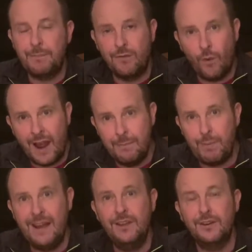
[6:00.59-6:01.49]
before I
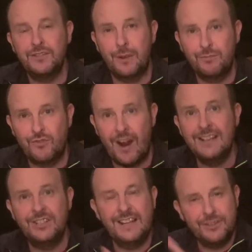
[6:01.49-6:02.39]
bring you to some
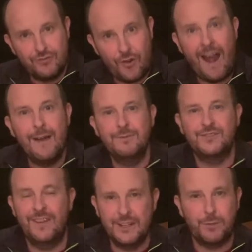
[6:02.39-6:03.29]
tragedies and triumphs,
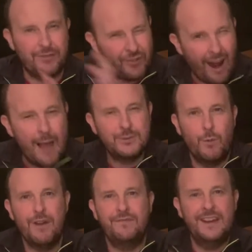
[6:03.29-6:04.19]
finish with triumphs. I
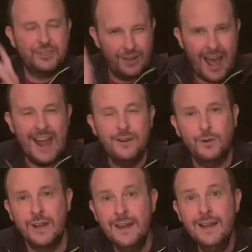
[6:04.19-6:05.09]
want to finish on a high
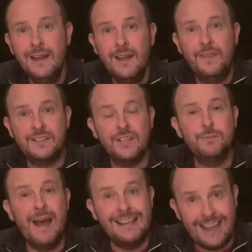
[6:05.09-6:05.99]
note. This is
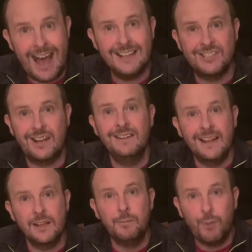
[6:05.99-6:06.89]
my last
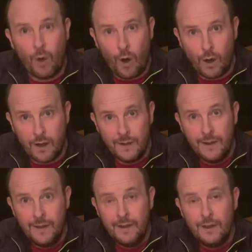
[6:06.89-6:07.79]
little blog
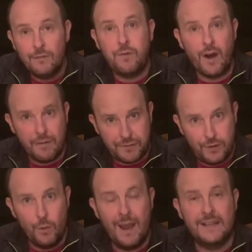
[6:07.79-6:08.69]
for a
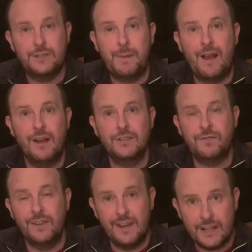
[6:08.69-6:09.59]
few weeks because
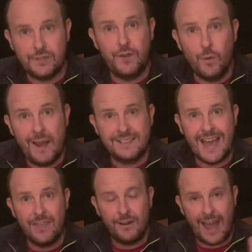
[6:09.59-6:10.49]
for the next few weeks,
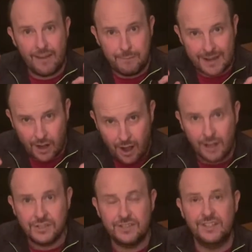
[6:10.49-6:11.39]
Heather and I have made a
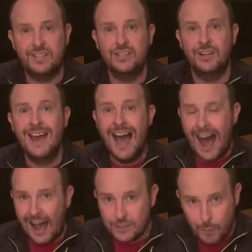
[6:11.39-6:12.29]
conscious decision.
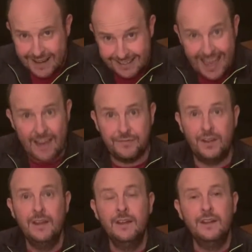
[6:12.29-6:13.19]
As we left
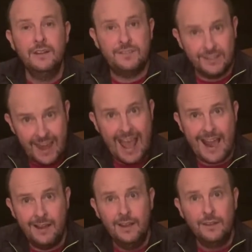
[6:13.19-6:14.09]

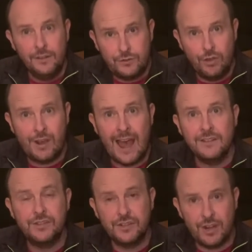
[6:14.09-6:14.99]
today, the two
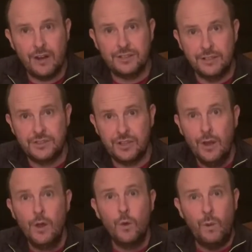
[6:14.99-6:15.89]
cancer surgeons,
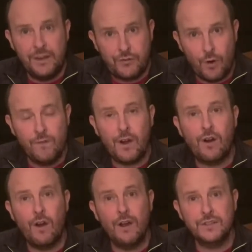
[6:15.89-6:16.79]
we drove
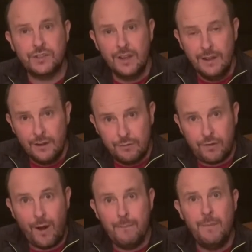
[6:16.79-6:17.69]
across
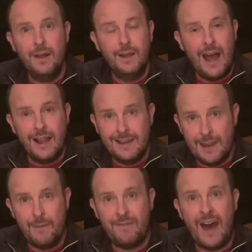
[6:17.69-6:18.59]
from
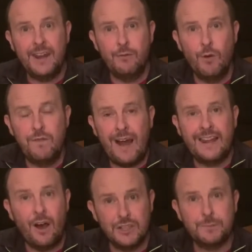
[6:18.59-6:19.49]
Limavady Roe Valley
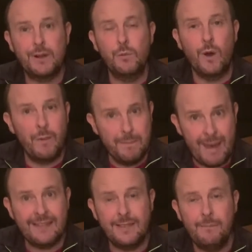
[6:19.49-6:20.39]
Hospital where we
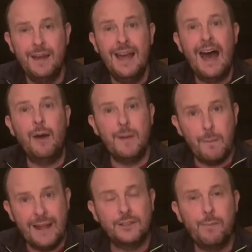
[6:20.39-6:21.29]
met them and we
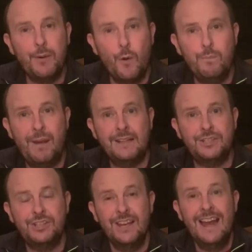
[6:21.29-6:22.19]
went to Benone
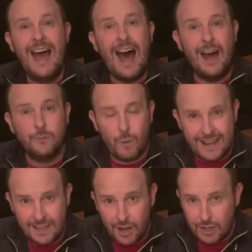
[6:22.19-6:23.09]
Beach and
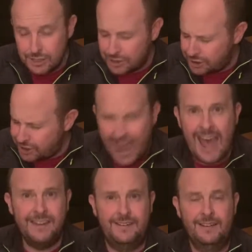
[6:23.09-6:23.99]
we
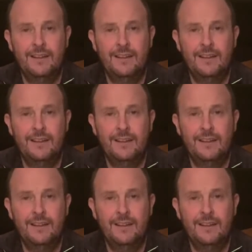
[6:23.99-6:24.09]
shared